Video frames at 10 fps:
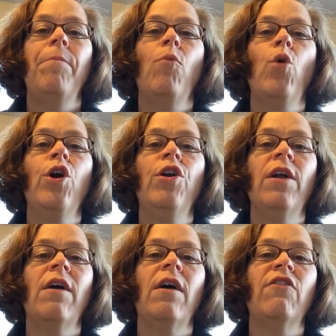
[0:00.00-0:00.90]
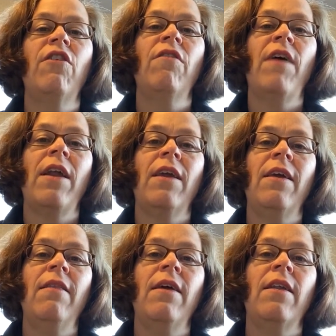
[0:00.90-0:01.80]
Word got to the
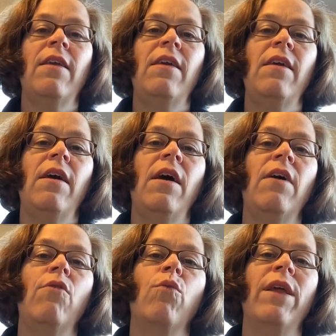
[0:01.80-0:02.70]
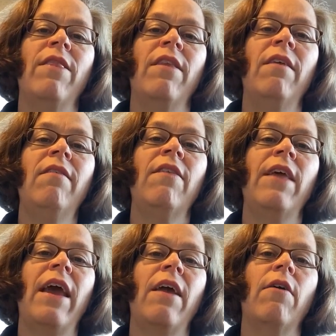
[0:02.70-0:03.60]
Vatican that he had written this,
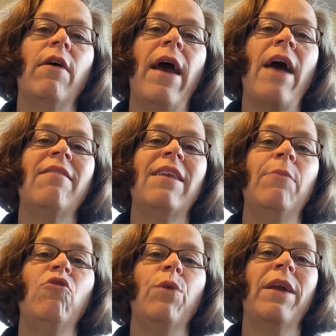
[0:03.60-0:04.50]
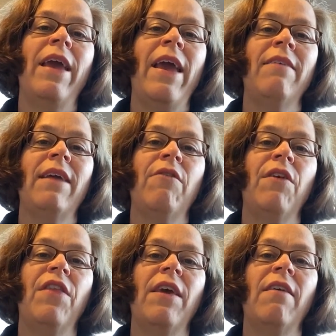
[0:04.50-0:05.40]
and they asked him to recant
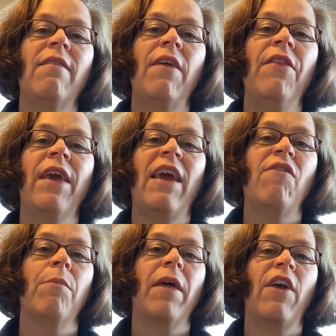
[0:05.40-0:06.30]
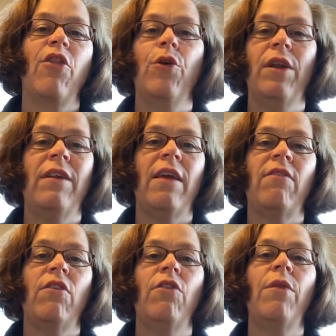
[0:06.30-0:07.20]
everything he said. They gave him like 30
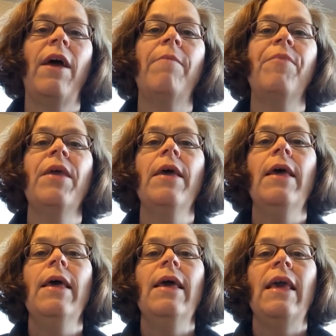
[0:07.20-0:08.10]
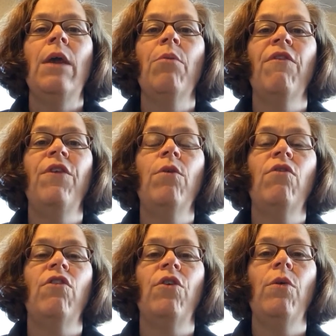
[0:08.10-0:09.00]
days to do that. He
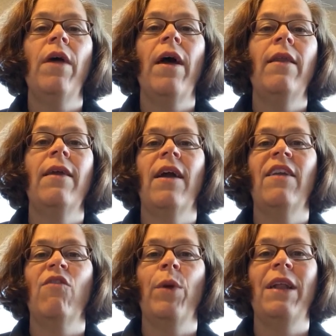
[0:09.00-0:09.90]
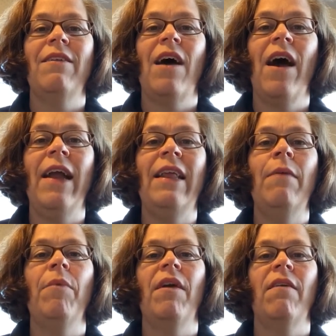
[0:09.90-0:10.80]
refused to do that. He kind of went into
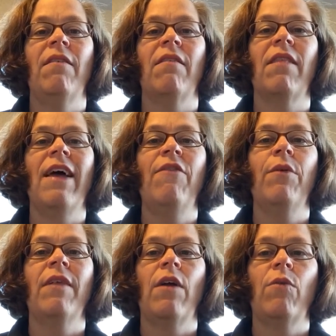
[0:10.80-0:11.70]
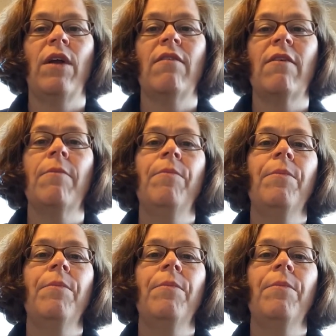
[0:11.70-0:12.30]
hiding because his life was at risk.